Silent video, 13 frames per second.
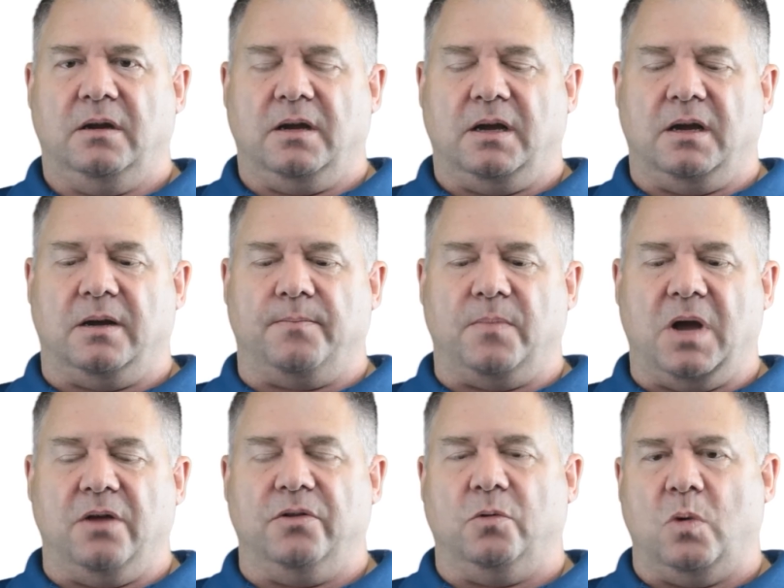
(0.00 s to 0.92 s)

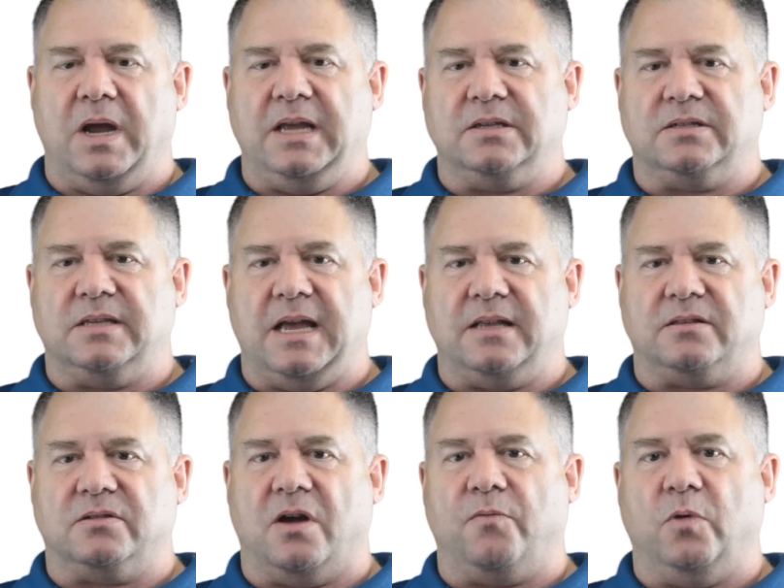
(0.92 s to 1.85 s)
Other ways
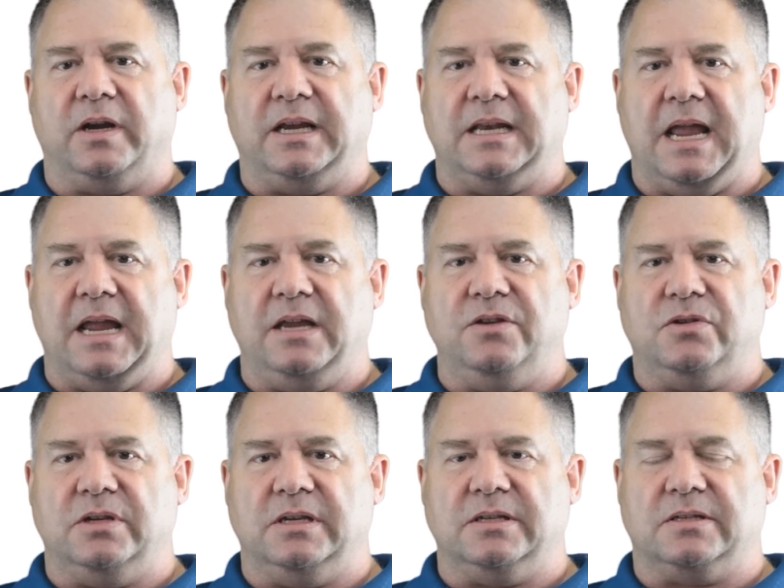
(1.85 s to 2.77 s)
that software can
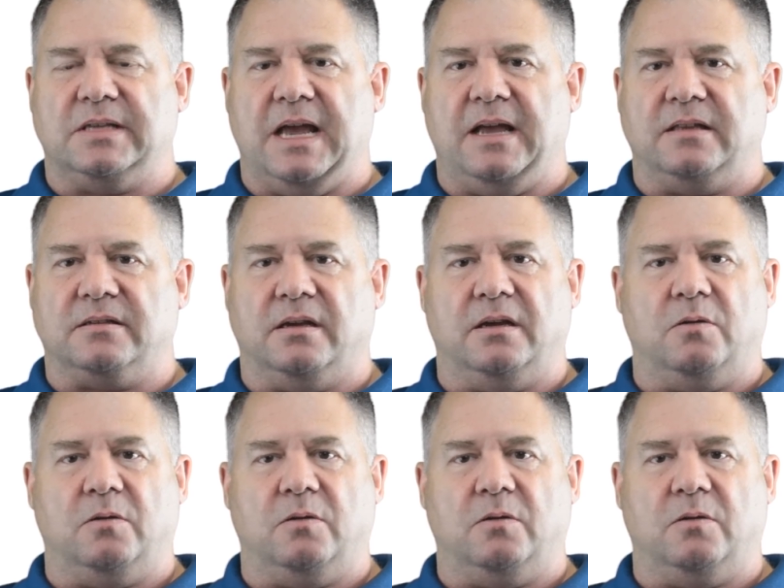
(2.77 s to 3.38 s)
age is that